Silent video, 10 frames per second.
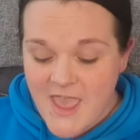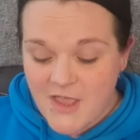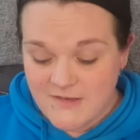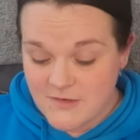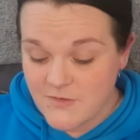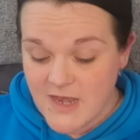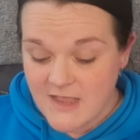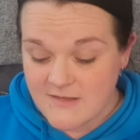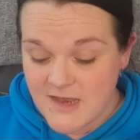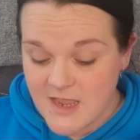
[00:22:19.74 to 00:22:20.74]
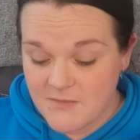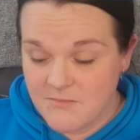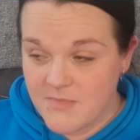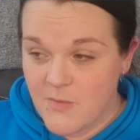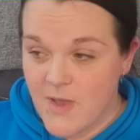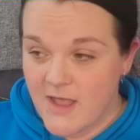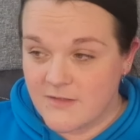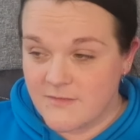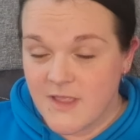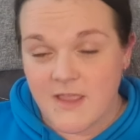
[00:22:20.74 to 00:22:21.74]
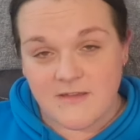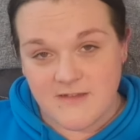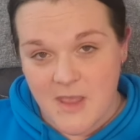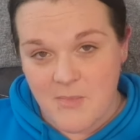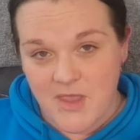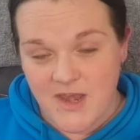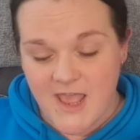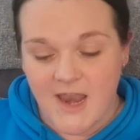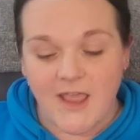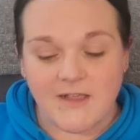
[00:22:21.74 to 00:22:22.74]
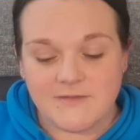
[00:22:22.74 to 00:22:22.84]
Until the next time, be well, Deb and Ella.